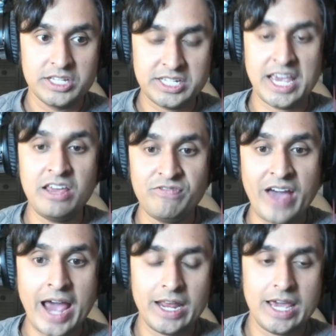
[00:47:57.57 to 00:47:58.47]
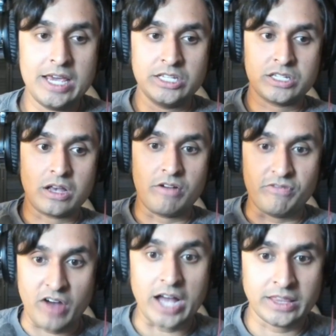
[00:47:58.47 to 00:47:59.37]
Skinny fat is a
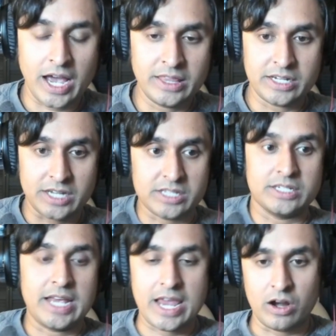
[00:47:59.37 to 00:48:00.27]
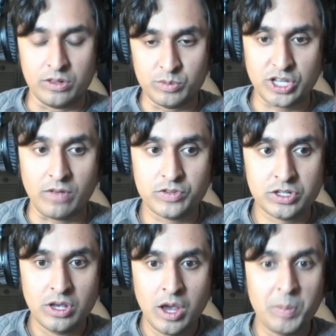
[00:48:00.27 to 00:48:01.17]
vata that doesn't take care of
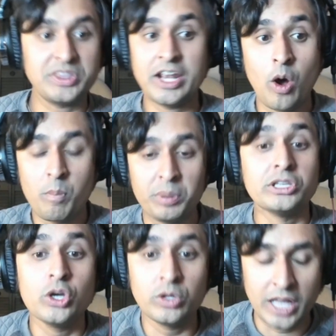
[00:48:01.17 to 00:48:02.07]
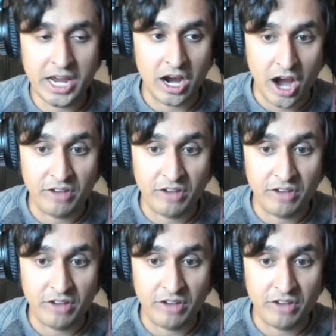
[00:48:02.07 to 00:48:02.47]
themselves. But they don't balloon like a